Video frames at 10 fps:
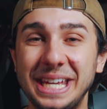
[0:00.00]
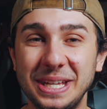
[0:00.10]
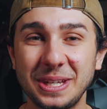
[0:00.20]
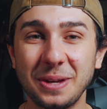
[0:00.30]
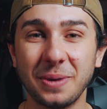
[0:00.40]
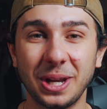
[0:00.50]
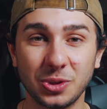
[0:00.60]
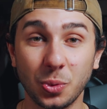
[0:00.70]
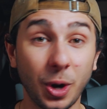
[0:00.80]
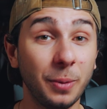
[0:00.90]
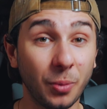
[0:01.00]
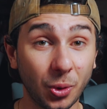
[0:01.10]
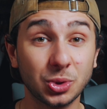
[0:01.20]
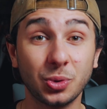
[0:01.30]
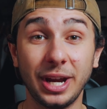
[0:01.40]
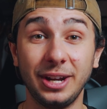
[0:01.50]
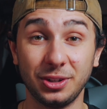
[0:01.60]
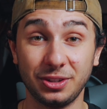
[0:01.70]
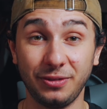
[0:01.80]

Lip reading: easy, but it's where most creators